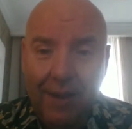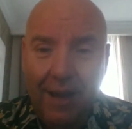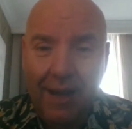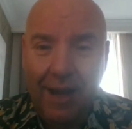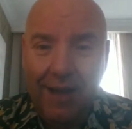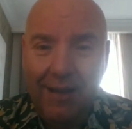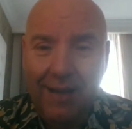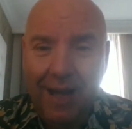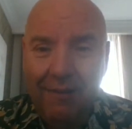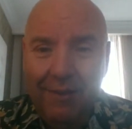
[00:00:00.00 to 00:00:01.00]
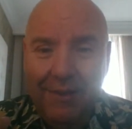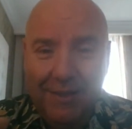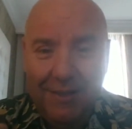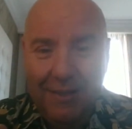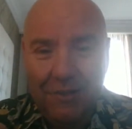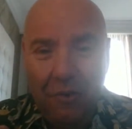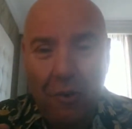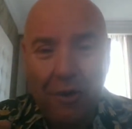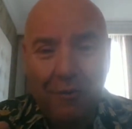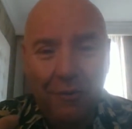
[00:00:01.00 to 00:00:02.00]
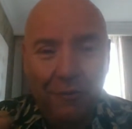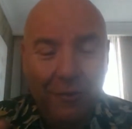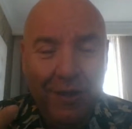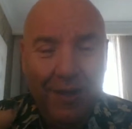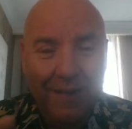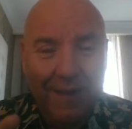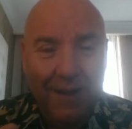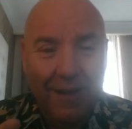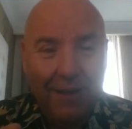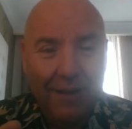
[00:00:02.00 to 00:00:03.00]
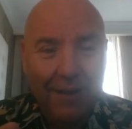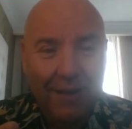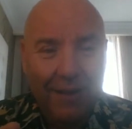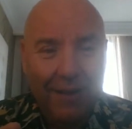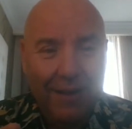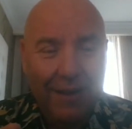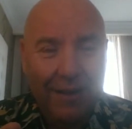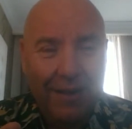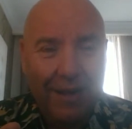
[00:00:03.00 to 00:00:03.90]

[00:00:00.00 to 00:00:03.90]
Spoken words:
I have this horrible feeling that like